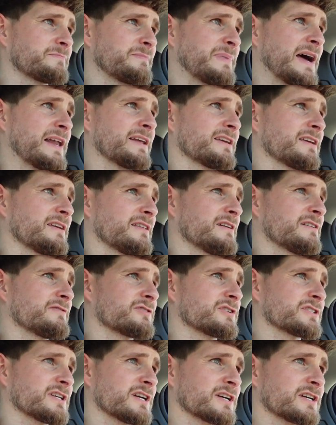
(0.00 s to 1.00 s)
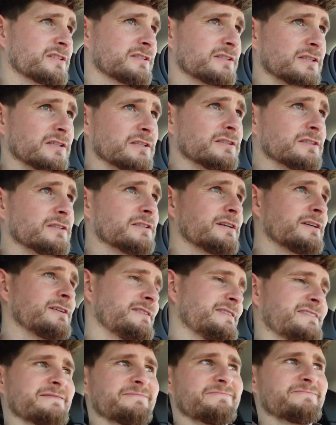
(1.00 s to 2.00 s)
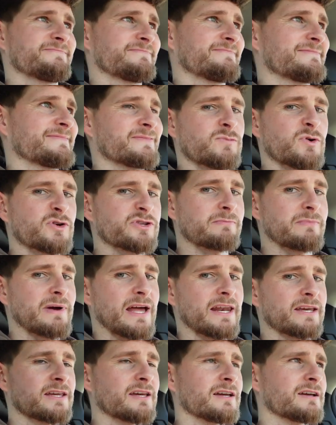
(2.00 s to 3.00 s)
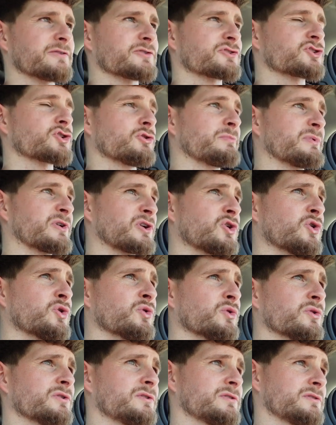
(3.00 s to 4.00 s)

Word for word: Panicking there for a second. Wasn't panicking, I was super cool.